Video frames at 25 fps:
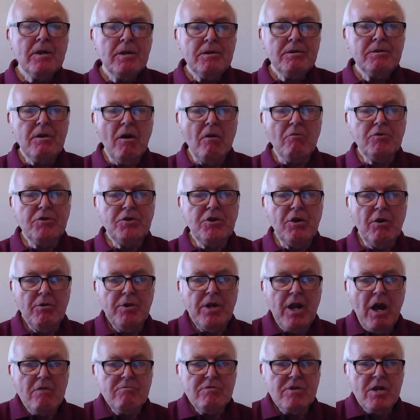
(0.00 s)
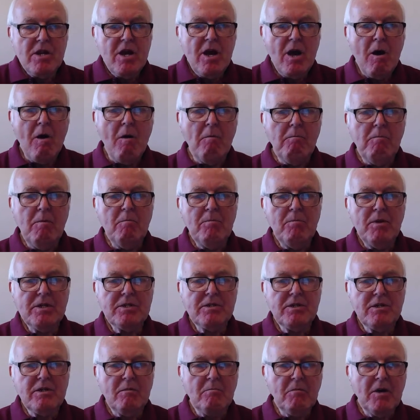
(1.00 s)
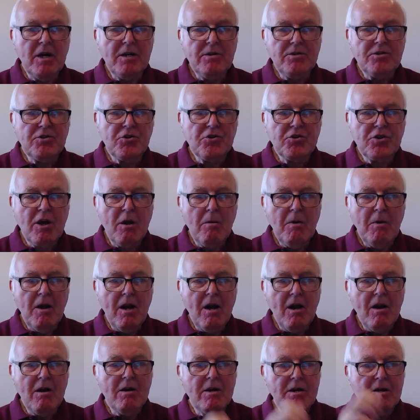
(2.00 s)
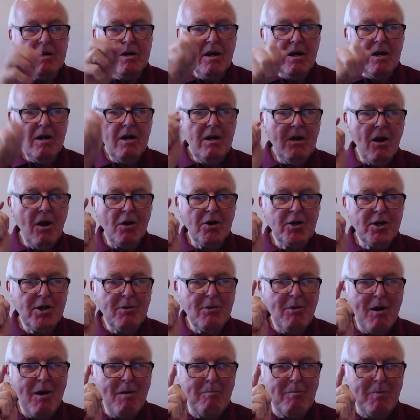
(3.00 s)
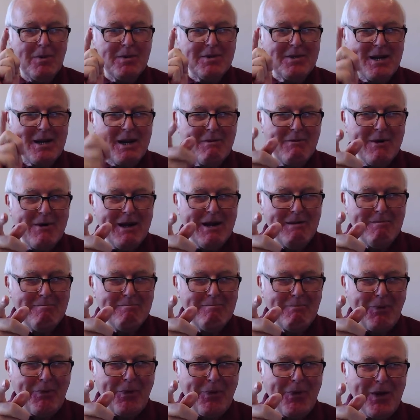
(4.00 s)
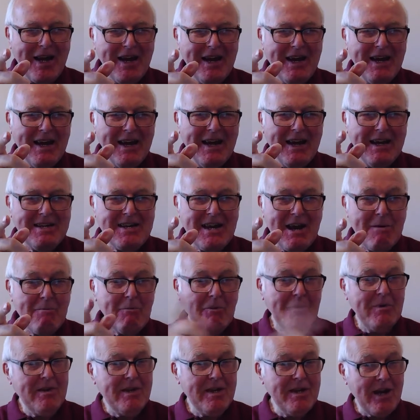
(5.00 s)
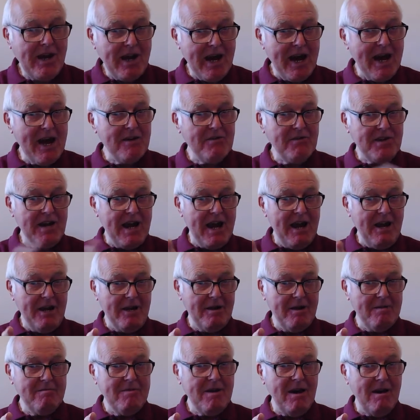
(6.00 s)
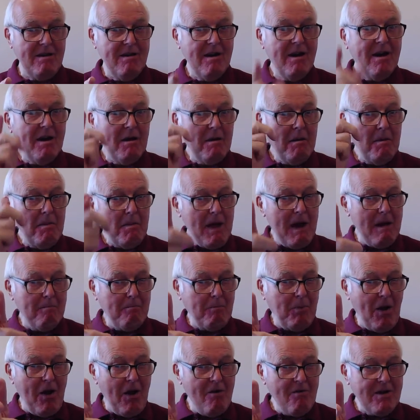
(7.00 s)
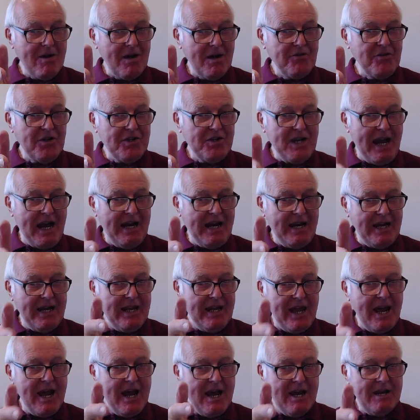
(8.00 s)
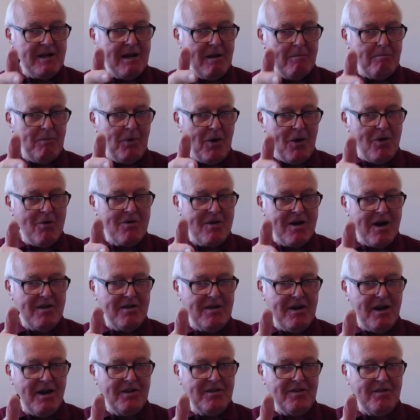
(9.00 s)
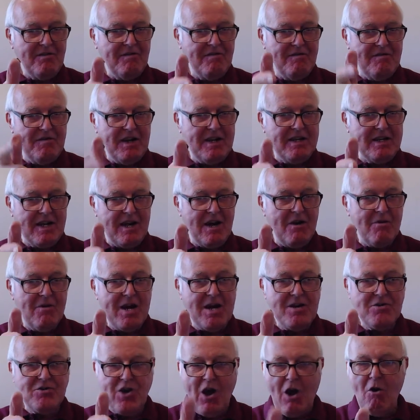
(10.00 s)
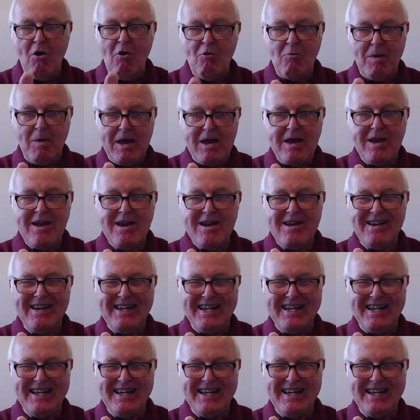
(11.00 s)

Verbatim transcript: don't do it out in the open, because they might just come along and lock you up and say, well, you can tell them, though, that bloke on the telly there, that bloke on, on the video, he told me.